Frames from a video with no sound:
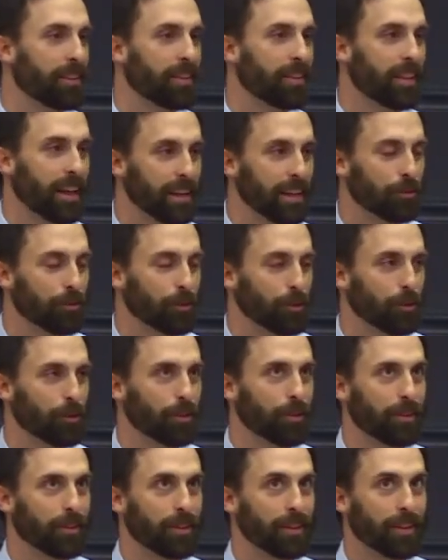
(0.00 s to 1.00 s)

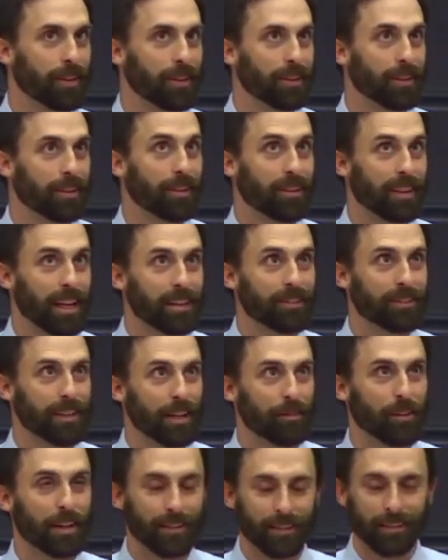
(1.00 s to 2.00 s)
thankful
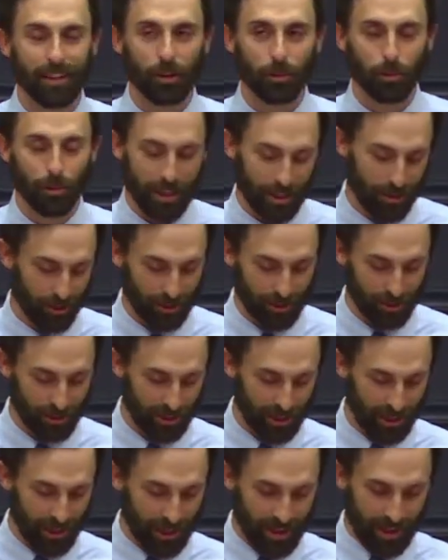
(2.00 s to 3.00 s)
Thanksgiving celebrators,